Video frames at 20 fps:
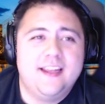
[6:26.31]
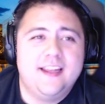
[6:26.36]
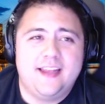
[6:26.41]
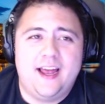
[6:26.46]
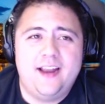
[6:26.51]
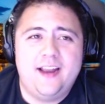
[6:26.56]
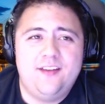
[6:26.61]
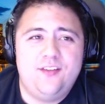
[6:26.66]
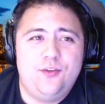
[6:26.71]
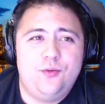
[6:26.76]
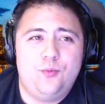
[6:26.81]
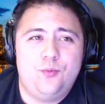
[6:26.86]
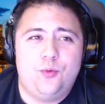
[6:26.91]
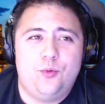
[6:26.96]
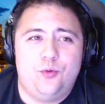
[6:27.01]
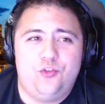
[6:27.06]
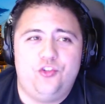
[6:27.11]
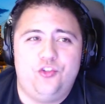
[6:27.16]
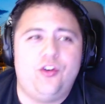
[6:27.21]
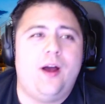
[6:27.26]
That dude
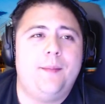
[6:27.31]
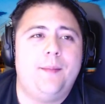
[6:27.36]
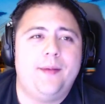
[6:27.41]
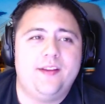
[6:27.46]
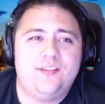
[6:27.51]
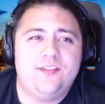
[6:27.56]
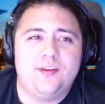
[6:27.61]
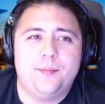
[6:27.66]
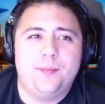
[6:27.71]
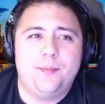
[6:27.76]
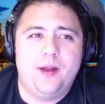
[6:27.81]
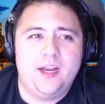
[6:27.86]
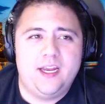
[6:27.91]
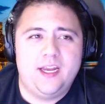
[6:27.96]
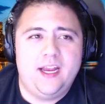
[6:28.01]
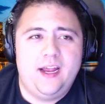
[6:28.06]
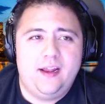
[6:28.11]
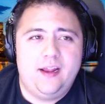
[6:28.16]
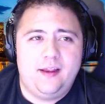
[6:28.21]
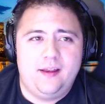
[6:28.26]
will chop at
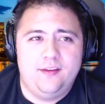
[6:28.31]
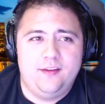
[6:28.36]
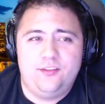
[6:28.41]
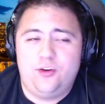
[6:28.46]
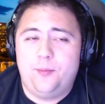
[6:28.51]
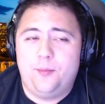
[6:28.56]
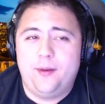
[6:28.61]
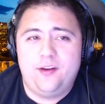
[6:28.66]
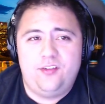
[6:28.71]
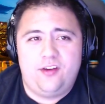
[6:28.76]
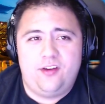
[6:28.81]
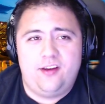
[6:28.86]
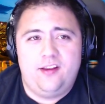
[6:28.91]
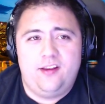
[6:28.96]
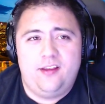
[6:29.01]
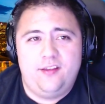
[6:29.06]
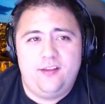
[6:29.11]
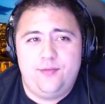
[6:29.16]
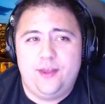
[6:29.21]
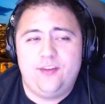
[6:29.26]
somebody
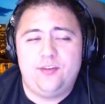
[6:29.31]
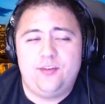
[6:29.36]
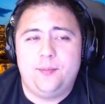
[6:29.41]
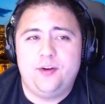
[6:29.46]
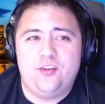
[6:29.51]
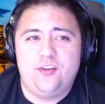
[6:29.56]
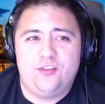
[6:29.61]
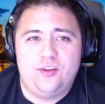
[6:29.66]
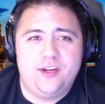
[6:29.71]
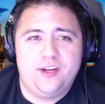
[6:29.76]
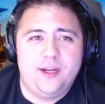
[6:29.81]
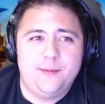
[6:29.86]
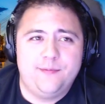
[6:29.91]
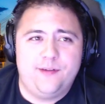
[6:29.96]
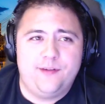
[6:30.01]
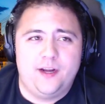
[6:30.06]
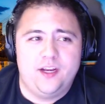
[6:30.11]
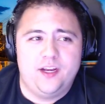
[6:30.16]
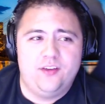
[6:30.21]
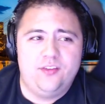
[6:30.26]
if they so much as look at him
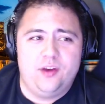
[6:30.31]
funny.